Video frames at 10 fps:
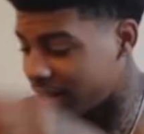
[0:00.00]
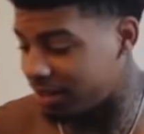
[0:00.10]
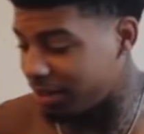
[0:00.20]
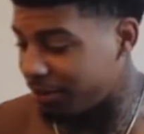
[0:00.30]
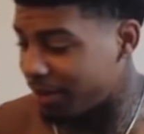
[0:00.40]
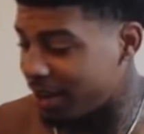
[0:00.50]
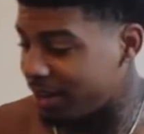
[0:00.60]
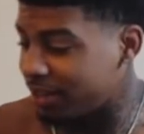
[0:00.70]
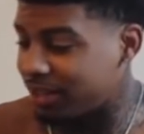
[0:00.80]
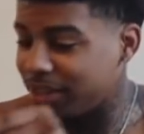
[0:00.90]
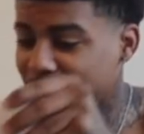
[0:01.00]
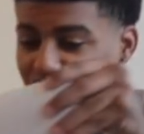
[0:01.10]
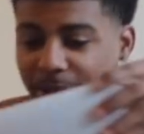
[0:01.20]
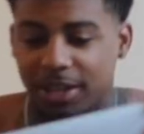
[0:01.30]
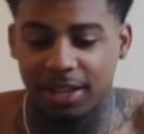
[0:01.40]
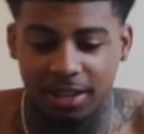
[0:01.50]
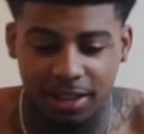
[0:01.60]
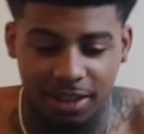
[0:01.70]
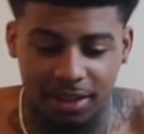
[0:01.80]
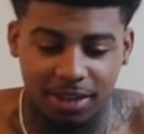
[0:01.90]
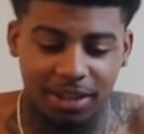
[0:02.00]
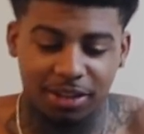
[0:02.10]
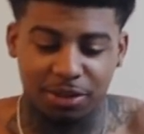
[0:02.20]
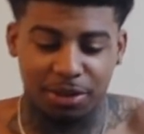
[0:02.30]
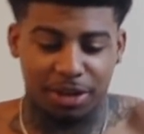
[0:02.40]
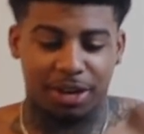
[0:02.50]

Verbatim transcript: That shit fire as hell, bro. Hey, niggas going